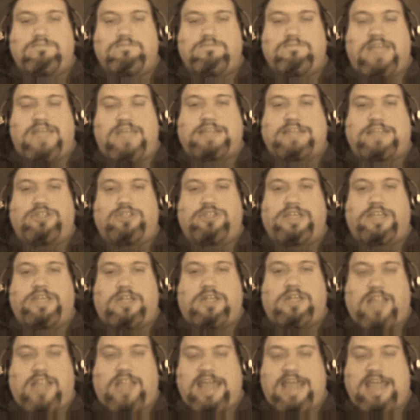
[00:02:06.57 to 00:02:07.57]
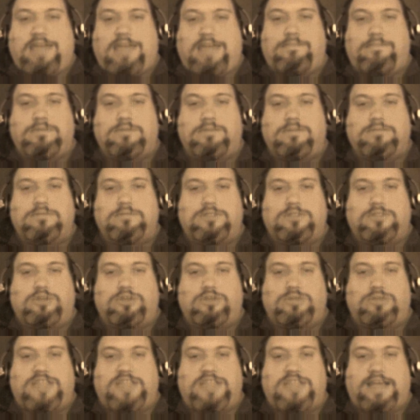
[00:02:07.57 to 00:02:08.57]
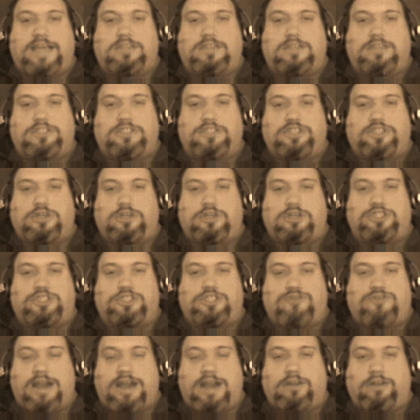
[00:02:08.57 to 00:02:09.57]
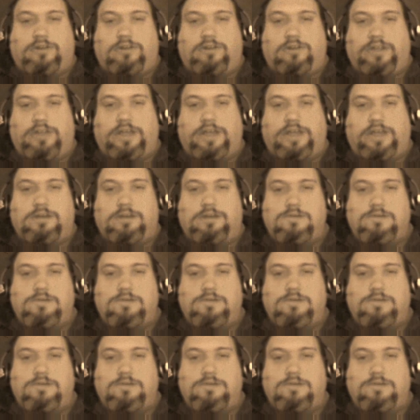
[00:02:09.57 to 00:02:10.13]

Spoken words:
Actually claim to attend church regularly.